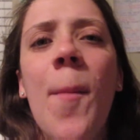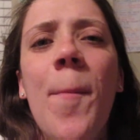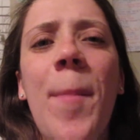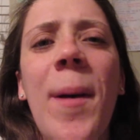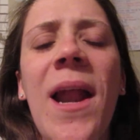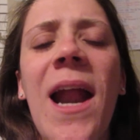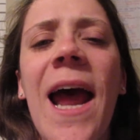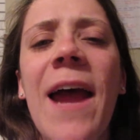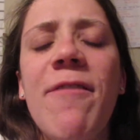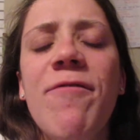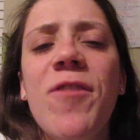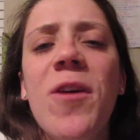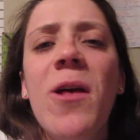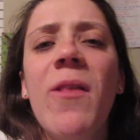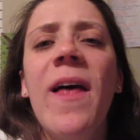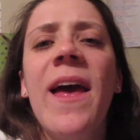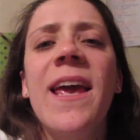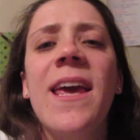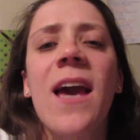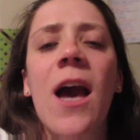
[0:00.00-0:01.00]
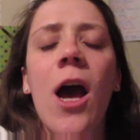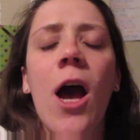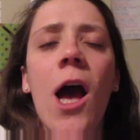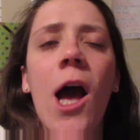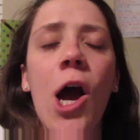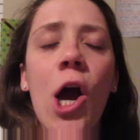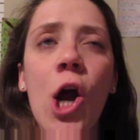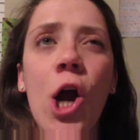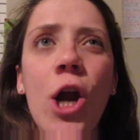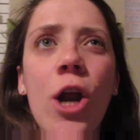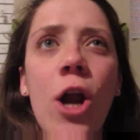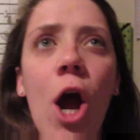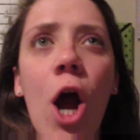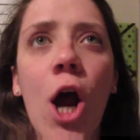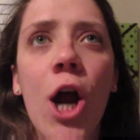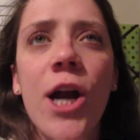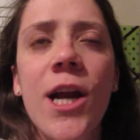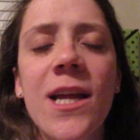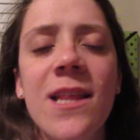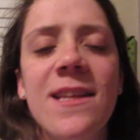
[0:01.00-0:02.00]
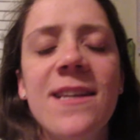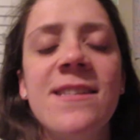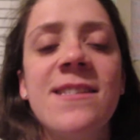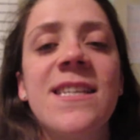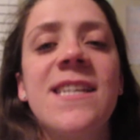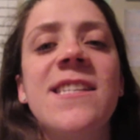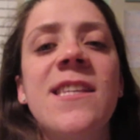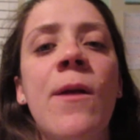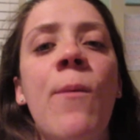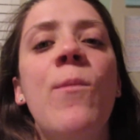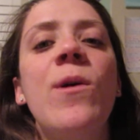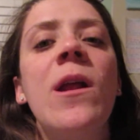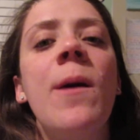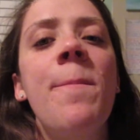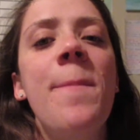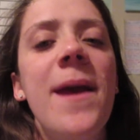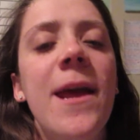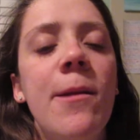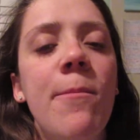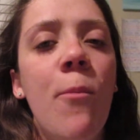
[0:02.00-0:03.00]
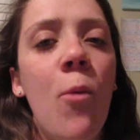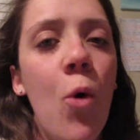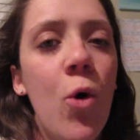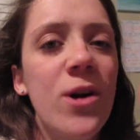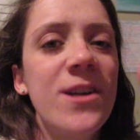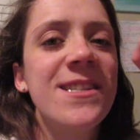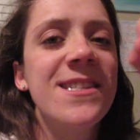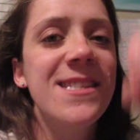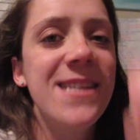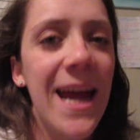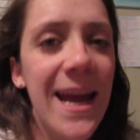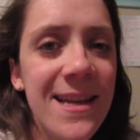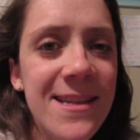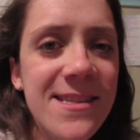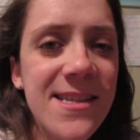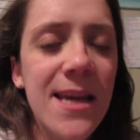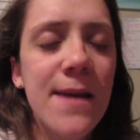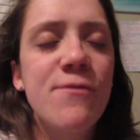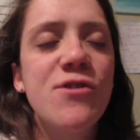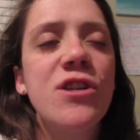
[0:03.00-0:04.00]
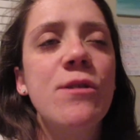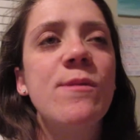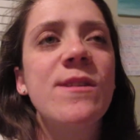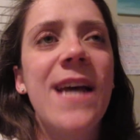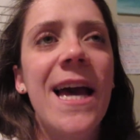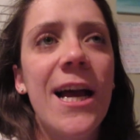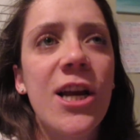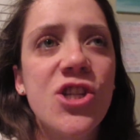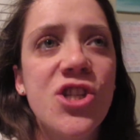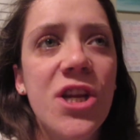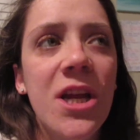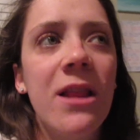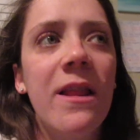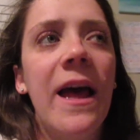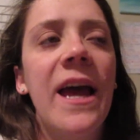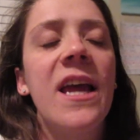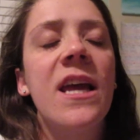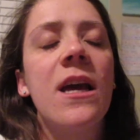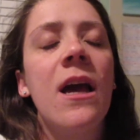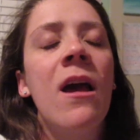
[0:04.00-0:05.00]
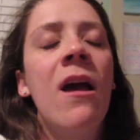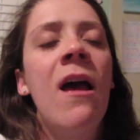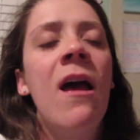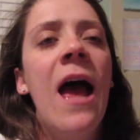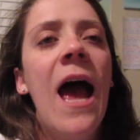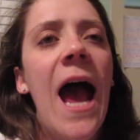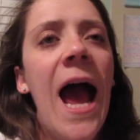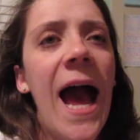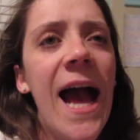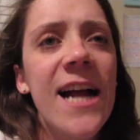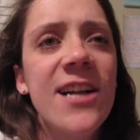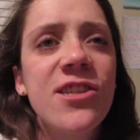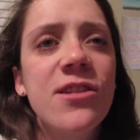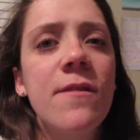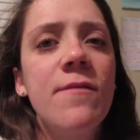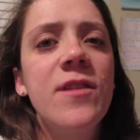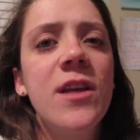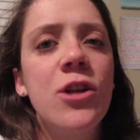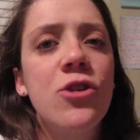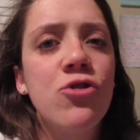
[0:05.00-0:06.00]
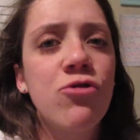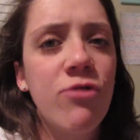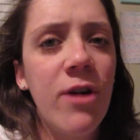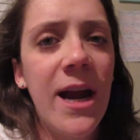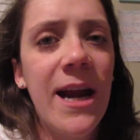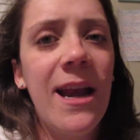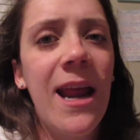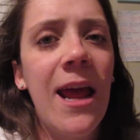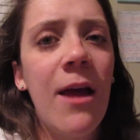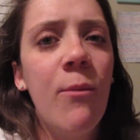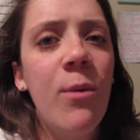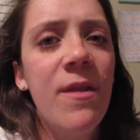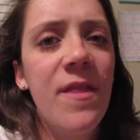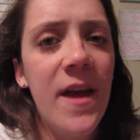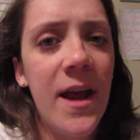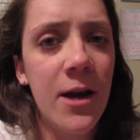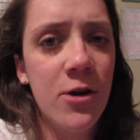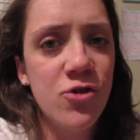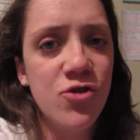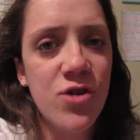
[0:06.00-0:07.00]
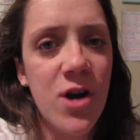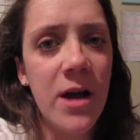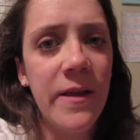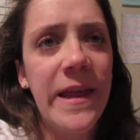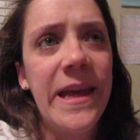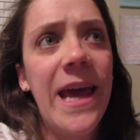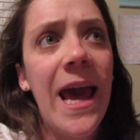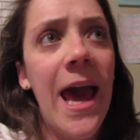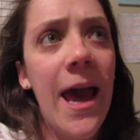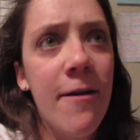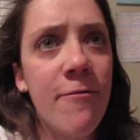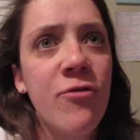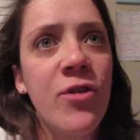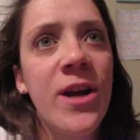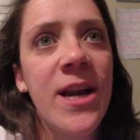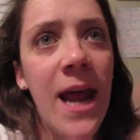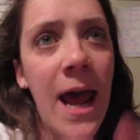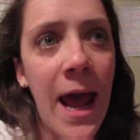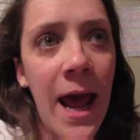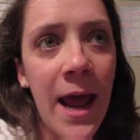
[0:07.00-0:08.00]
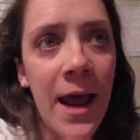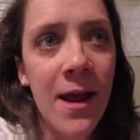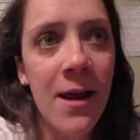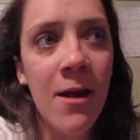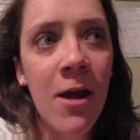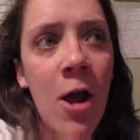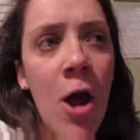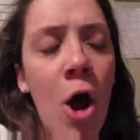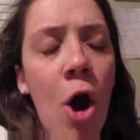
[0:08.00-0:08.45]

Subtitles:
But I feel like her arc this season would have made more sense if she was actually, like, actively training with Indra, like, every day.